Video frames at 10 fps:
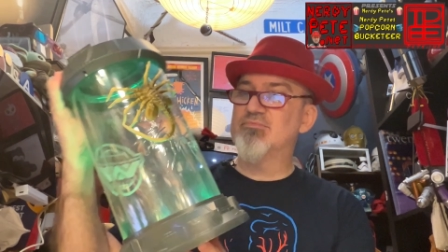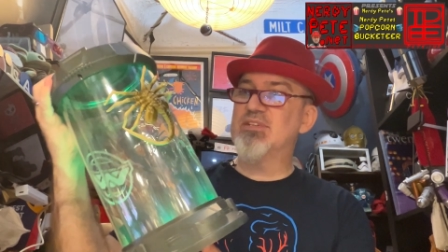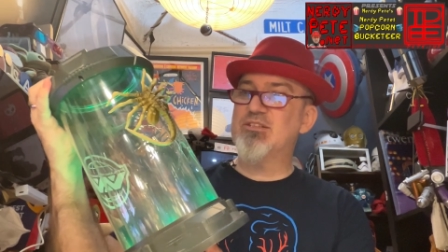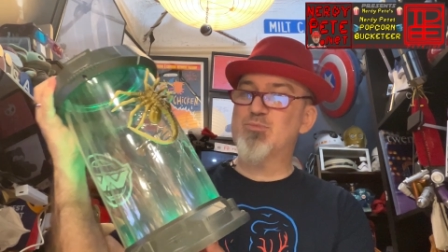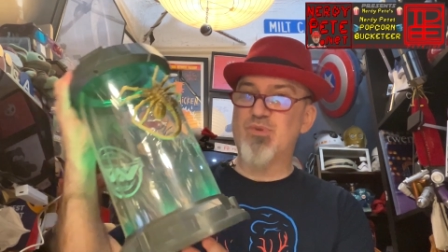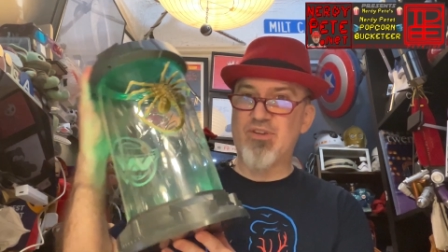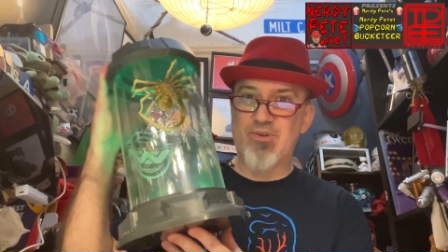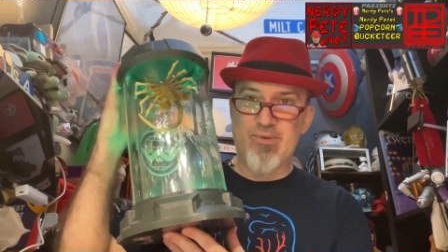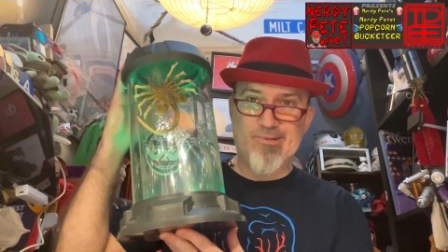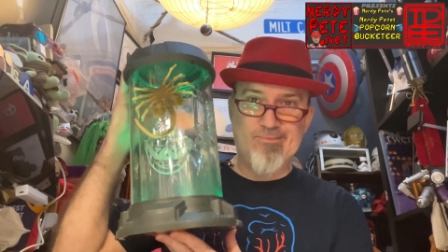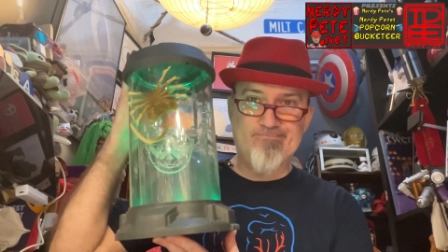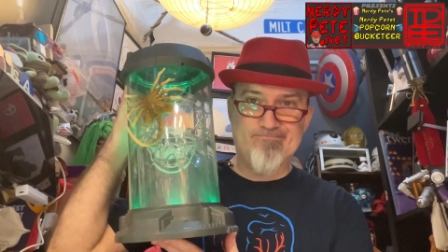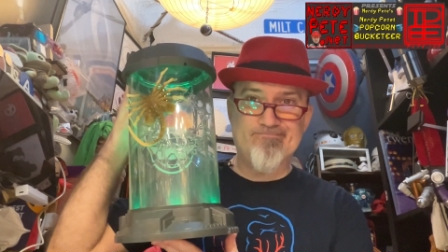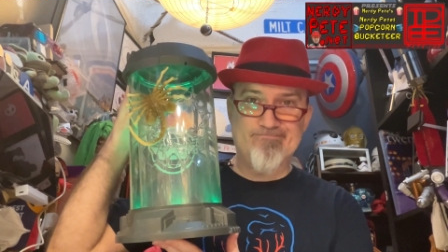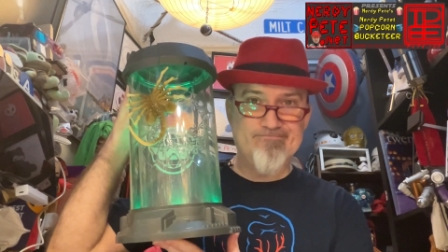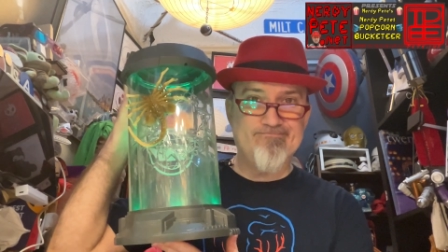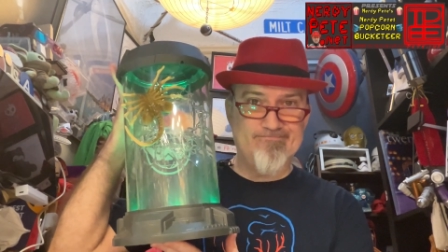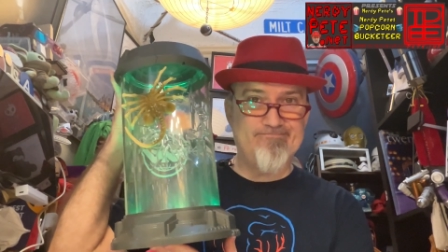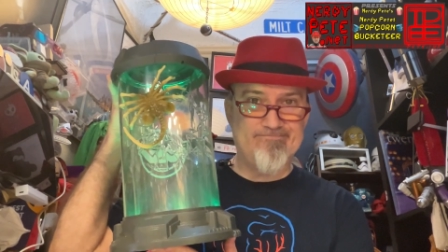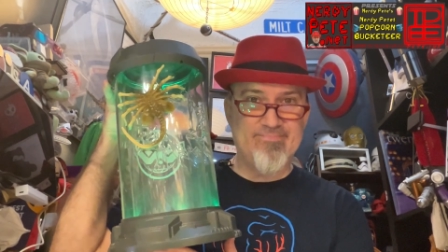That's pretty cool.
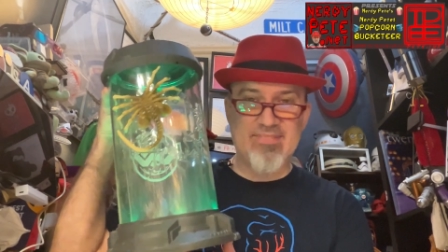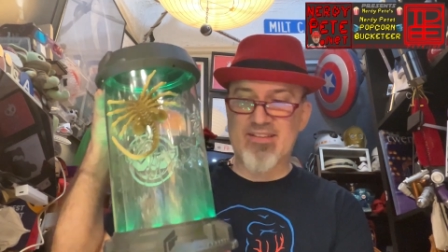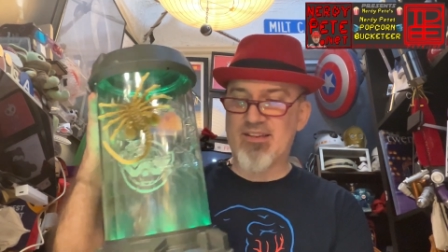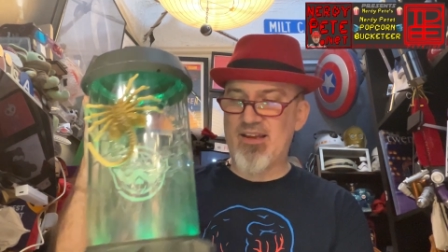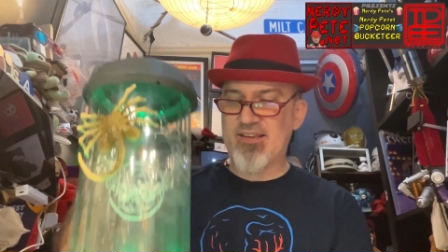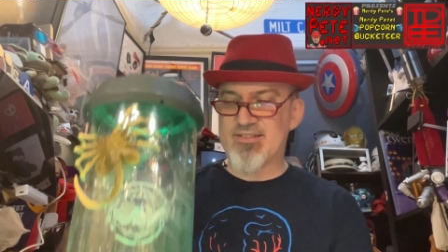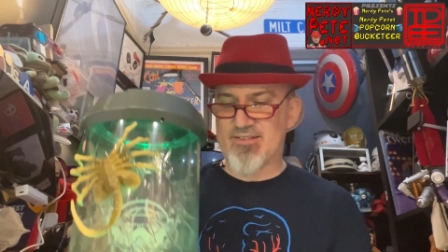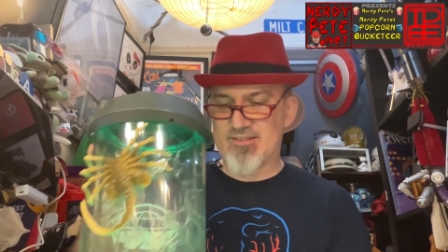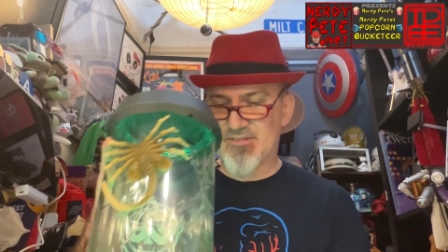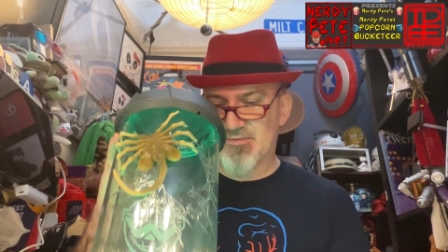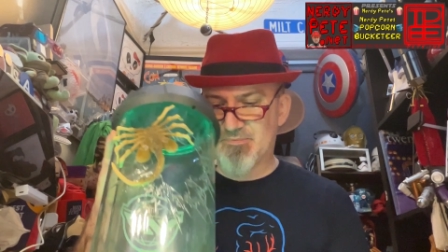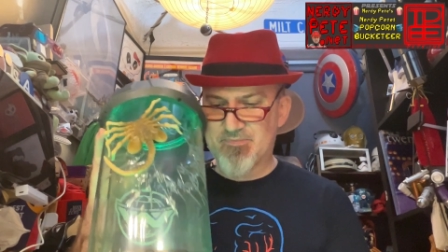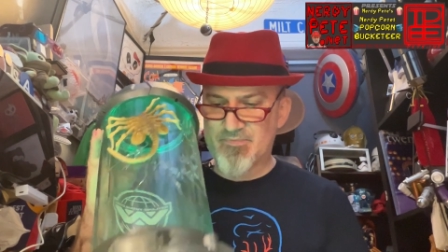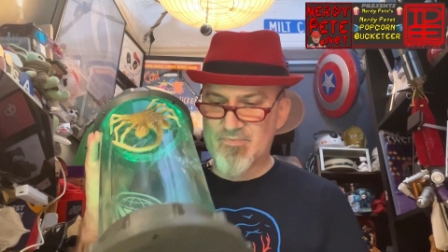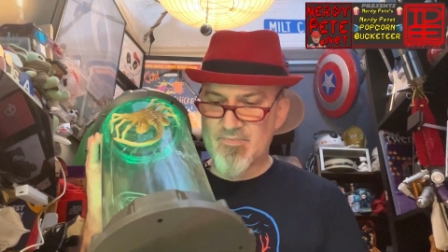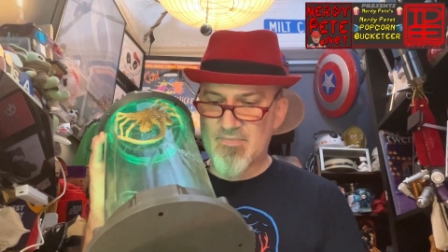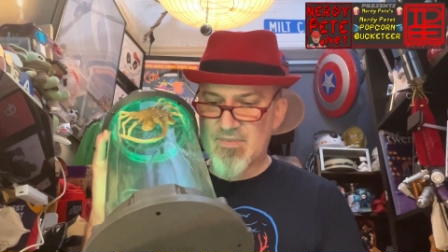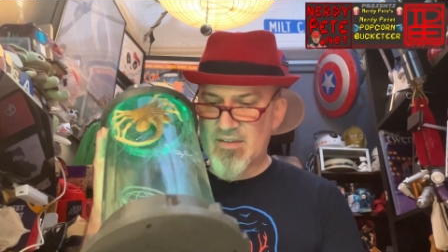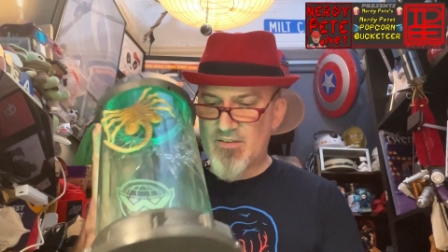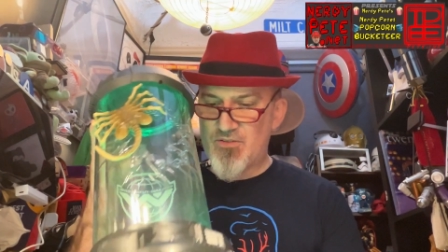Nice.
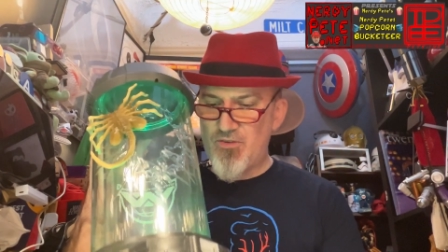So